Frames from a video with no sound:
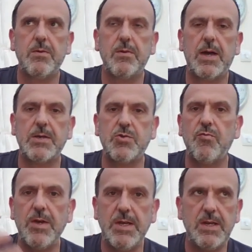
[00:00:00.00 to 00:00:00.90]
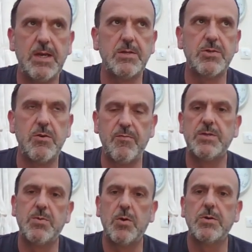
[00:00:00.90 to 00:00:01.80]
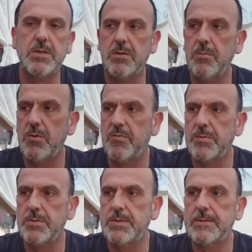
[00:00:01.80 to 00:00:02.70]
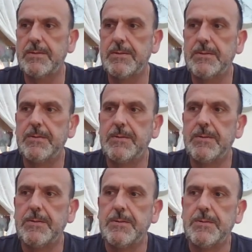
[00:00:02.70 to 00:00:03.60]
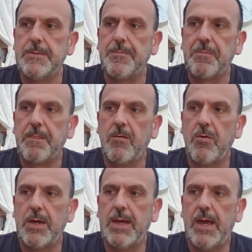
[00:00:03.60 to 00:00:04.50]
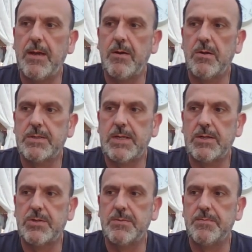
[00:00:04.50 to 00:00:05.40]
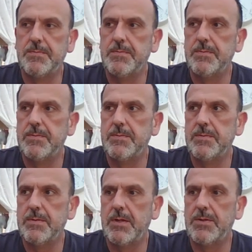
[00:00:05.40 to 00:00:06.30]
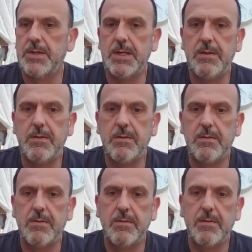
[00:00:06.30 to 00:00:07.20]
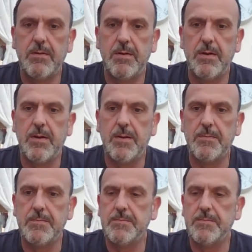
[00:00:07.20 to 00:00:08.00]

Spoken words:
as you're reading it, so you're visualising the movement. Right, again, I'll attach them underneath, and